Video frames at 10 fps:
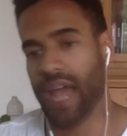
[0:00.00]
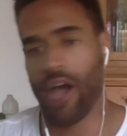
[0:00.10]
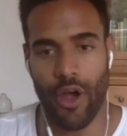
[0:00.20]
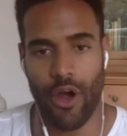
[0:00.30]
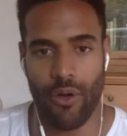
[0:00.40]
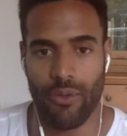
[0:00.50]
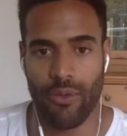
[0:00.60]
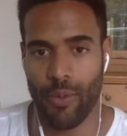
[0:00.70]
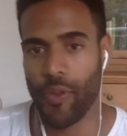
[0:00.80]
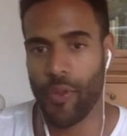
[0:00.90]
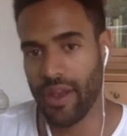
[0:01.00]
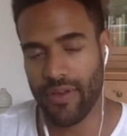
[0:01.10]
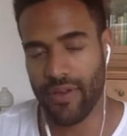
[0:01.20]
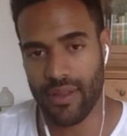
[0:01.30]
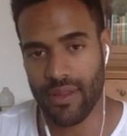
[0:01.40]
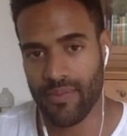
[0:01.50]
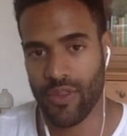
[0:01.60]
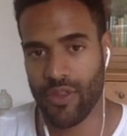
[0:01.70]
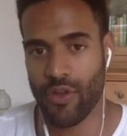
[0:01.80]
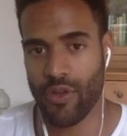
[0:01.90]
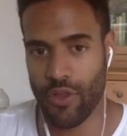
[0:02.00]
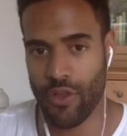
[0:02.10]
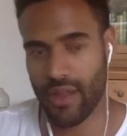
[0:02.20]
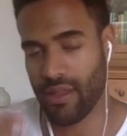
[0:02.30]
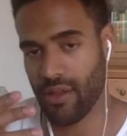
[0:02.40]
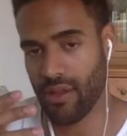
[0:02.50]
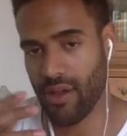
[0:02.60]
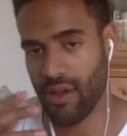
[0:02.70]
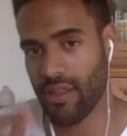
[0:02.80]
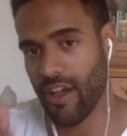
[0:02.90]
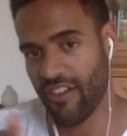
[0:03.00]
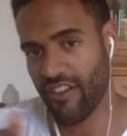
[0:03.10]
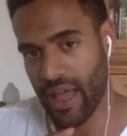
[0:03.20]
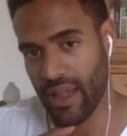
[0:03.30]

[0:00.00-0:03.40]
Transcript: now know what the difference is. So as soon as you get soft, it's a soft